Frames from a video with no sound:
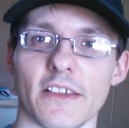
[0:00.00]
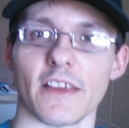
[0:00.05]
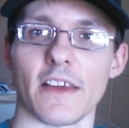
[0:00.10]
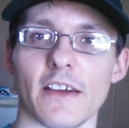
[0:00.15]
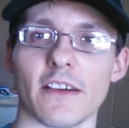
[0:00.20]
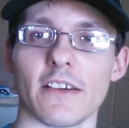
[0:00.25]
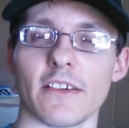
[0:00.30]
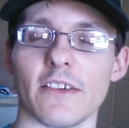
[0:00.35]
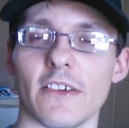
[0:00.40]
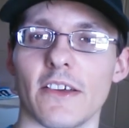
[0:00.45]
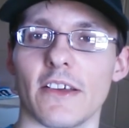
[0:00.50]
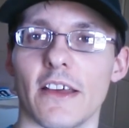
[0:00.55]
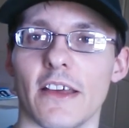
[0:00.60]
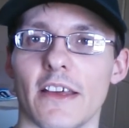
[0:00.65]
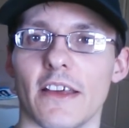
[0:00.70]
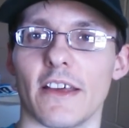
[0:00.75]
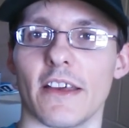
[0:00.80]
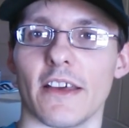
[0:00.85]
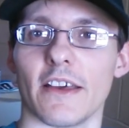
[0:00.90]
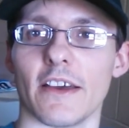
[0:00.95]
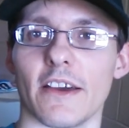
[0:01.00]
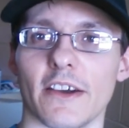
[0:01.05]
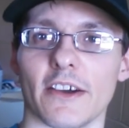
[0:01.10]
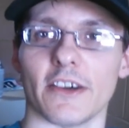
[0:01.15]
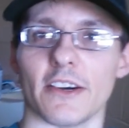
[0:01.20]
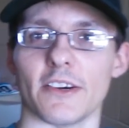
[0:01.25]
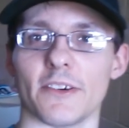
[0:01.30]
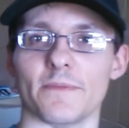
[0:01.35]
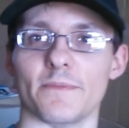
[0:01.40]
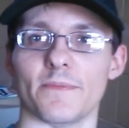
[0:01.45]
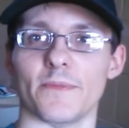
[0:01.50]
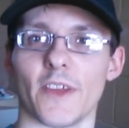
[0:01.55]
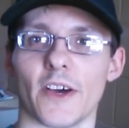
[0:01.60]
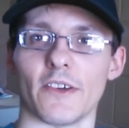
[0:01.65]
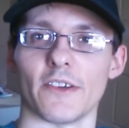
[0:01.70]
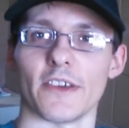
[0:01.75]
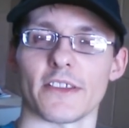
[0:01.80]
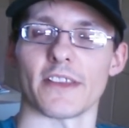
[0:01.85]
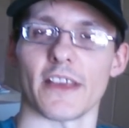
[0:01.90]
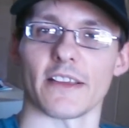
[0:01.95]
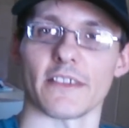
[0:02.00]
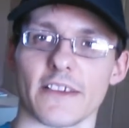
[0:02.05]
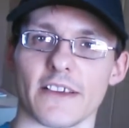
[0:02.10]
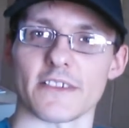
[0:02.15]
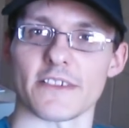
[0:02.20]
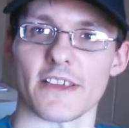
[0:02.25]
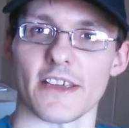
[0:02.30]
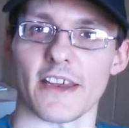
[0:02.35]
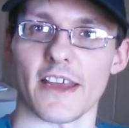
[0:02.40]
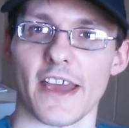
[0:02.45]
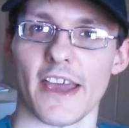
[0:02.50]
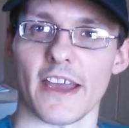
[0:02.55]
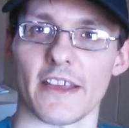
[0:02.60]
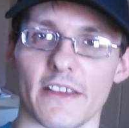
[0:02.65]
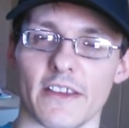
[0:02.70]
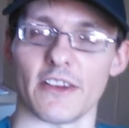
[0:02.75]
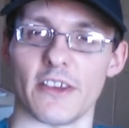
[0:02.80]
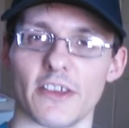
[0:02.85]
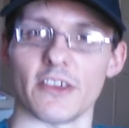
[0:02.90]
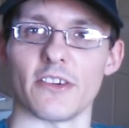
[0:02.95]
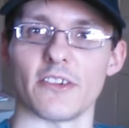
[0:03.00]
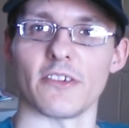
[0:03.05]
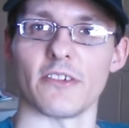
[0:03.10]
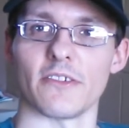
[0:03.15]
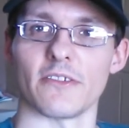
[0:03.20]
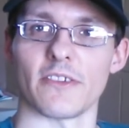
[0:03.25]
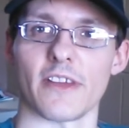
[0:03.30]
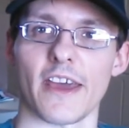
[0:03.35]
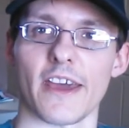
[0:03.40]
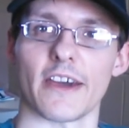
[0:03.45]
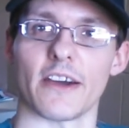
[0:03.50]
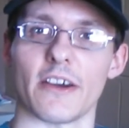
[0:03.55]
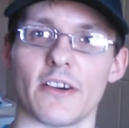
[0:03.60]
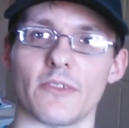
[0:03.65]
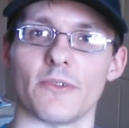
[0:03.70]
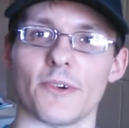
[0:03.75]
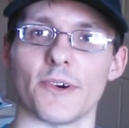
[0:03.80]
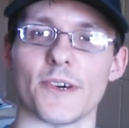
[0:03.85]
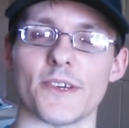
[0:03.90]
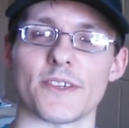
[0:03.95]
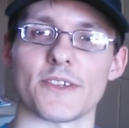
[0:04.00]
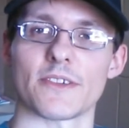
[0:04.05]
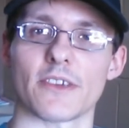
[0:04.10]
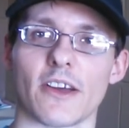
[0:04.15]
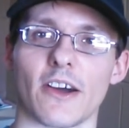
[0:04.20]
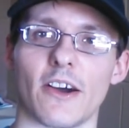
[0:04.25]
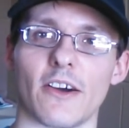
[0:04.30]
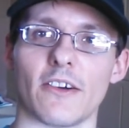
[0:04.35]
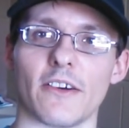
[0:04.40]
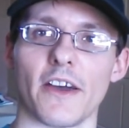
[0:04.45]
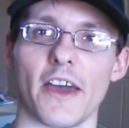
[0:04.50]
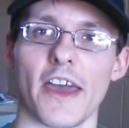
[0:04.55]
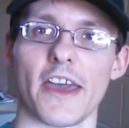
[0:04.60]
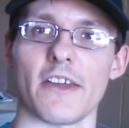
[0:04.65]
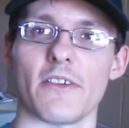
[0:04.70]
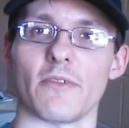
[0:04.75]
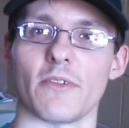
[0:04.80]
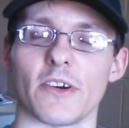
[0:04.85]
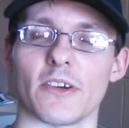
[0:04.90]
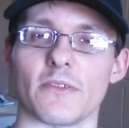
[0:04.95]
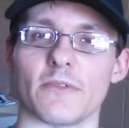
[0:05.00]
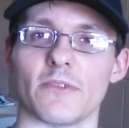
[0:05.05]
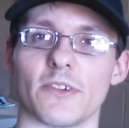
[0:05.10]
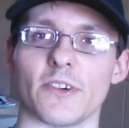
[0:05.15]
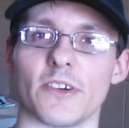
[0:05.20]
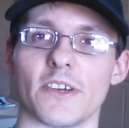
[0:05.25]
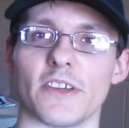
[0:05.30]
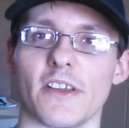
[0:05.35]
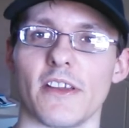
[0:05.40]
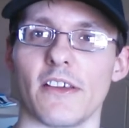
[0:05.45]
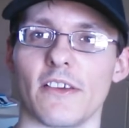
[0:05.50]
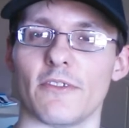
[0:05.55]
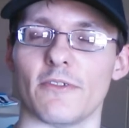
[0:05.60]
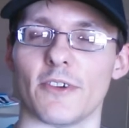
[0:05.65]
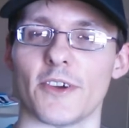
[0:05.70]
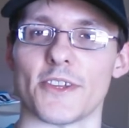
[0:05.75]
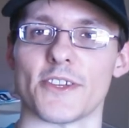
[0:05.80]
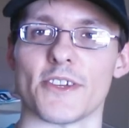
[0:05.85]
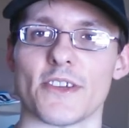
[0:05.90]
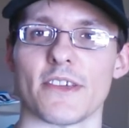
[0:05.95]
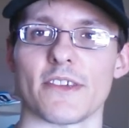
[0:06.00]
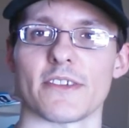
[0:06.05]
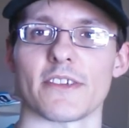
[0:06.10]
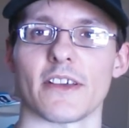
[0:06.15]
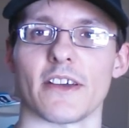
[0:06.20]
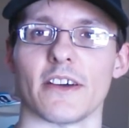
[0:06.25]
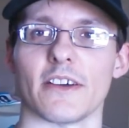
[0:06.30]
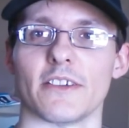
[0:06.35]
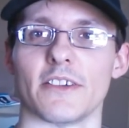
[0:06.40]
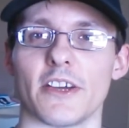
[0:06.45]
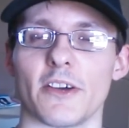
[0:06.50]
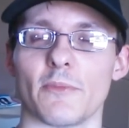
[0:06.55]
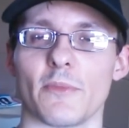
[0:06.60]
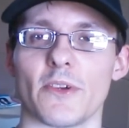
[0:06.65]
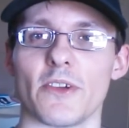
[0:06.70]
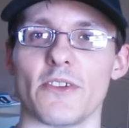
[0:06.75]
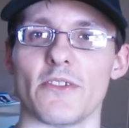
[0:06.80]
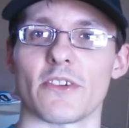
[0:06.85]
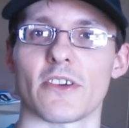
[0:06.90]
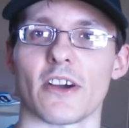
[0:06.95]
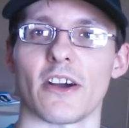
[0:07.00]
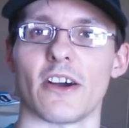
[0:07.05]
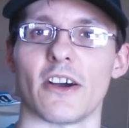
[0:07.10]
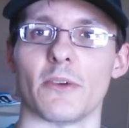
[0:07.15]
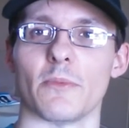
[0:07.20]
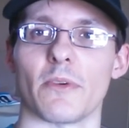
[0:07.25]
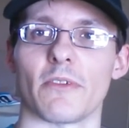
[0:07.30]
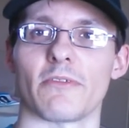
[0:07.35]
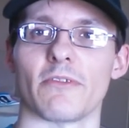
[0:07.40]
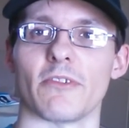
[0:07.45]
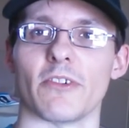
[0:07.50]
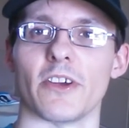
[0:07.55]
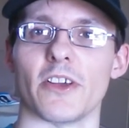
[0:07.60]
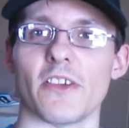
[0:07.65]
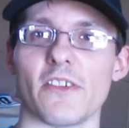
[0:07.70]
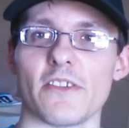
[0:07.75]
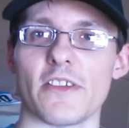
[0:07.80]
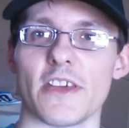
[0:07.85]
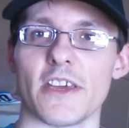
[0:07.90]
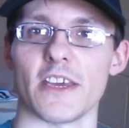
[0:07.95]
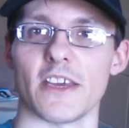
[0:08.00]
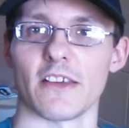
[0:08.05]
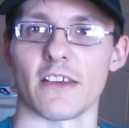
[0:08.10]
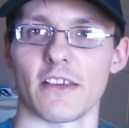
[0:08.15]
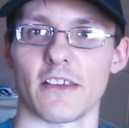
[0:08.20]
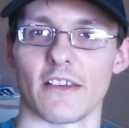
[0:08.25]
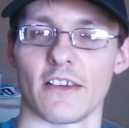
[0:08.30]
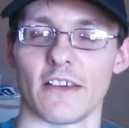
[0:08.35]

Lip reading: now. The only thing they said I had to do now was call 811, which is a number you call before you dig.